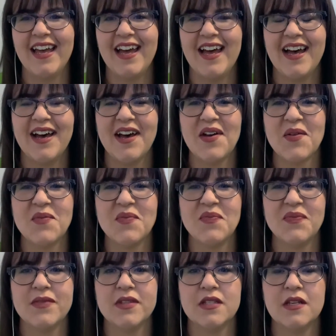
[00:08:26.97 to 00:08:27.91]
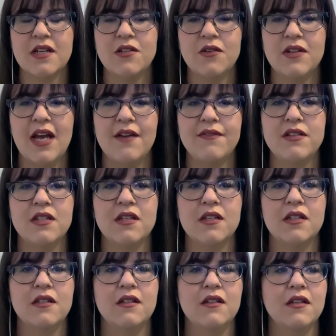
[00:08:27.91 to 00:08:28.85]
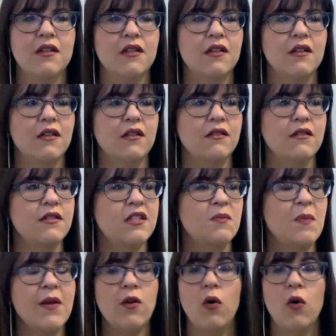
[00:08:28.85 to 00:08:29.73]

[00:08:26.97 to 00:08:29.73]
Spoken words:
so I don't have to spend